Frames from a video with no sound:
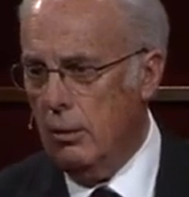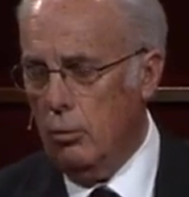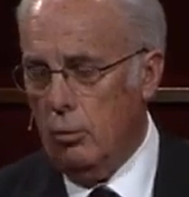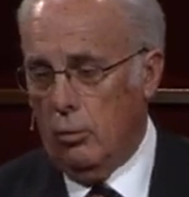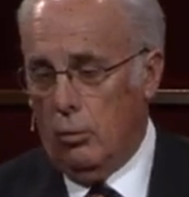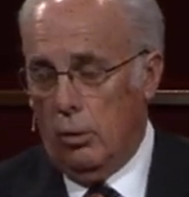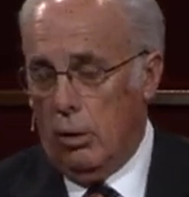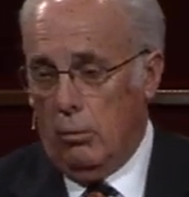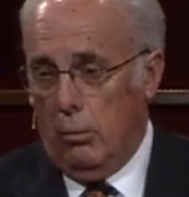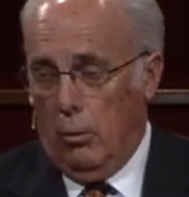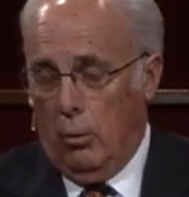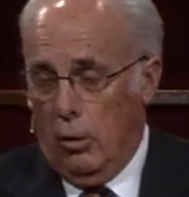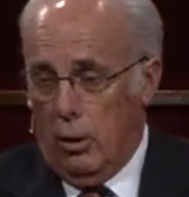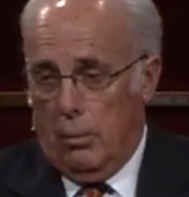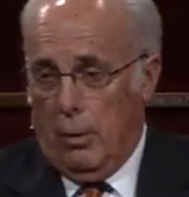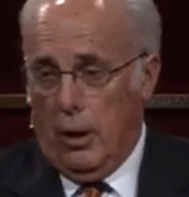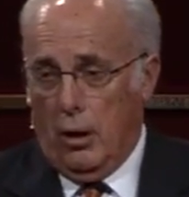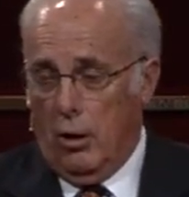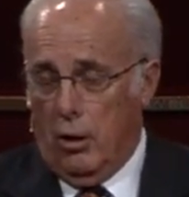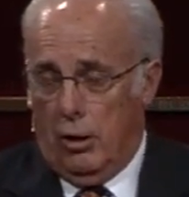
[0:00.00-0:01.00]
what,
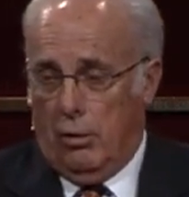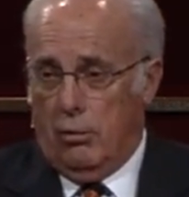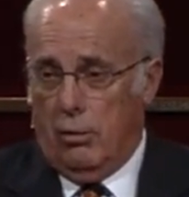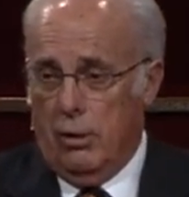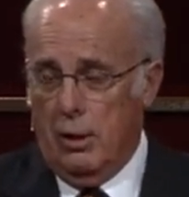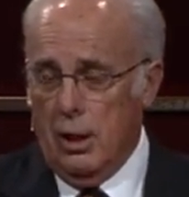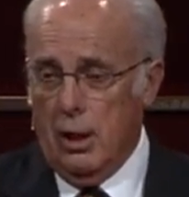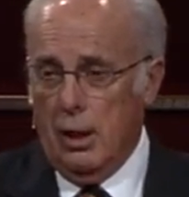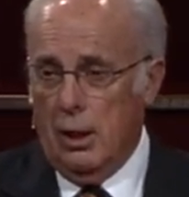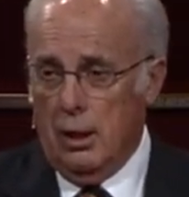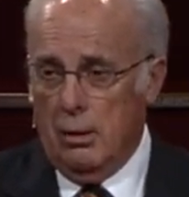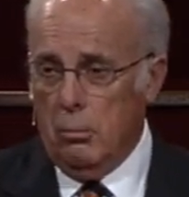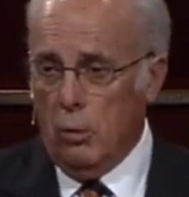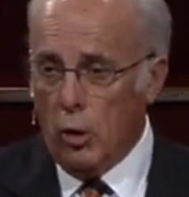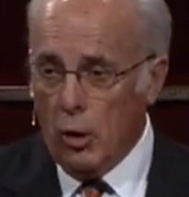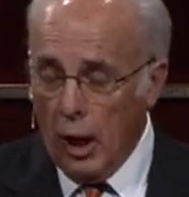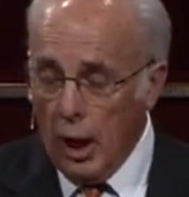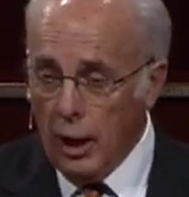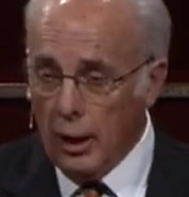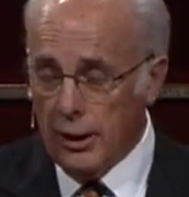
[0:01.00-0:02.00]
what about all the
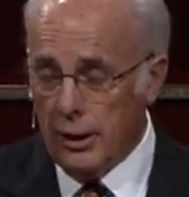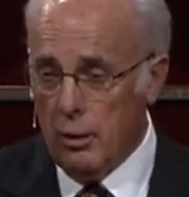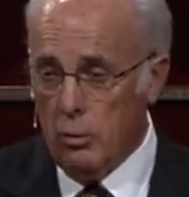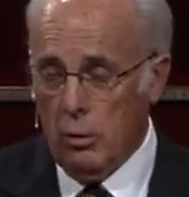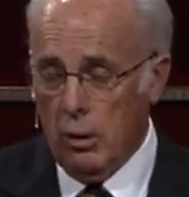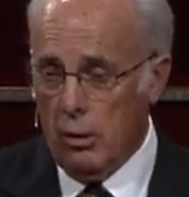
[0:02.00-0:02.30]
morality?